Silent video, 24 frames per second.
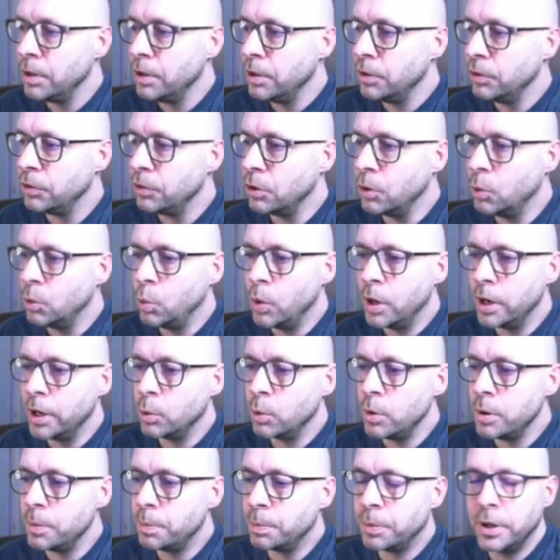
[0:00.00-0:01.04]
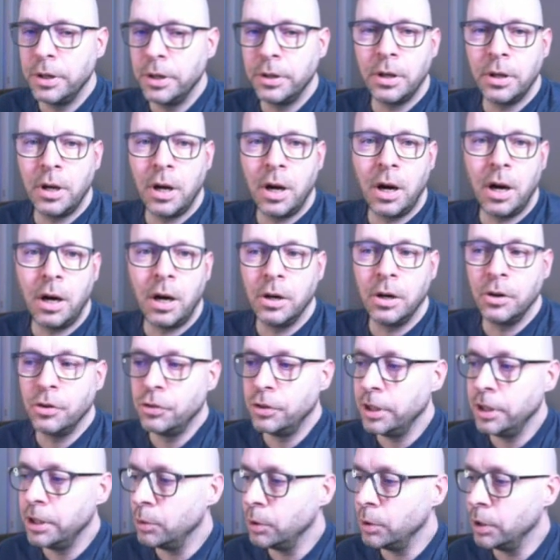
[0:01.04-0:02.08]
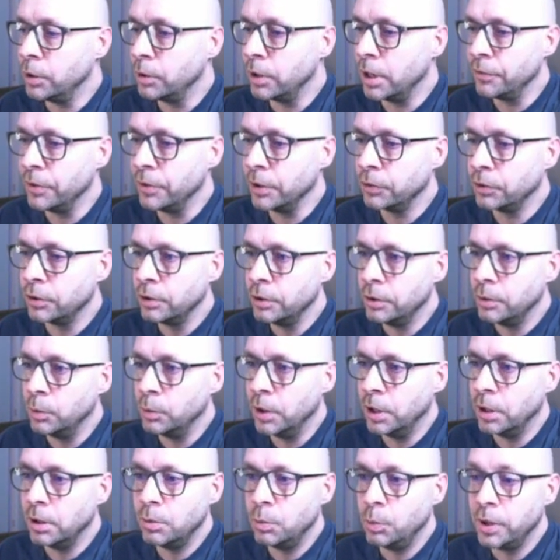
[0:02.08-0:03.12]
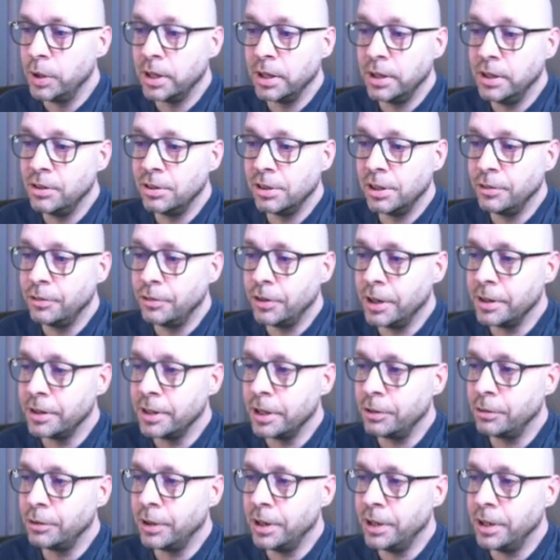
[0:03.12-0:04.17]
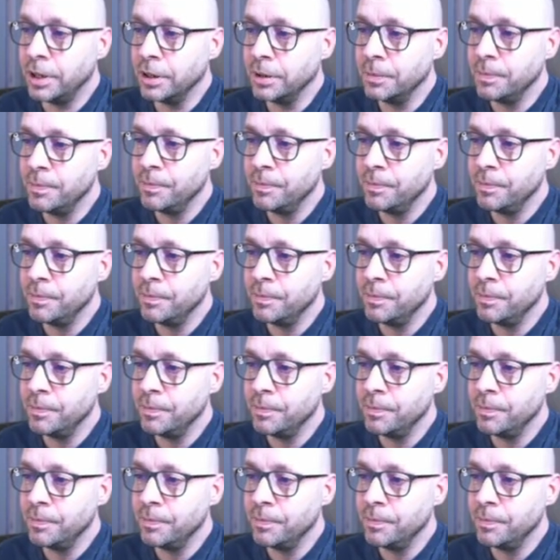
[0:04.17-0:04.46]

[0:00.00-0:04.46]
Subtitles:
So where do we print our scenery graphics? Well, we can easily find that right here.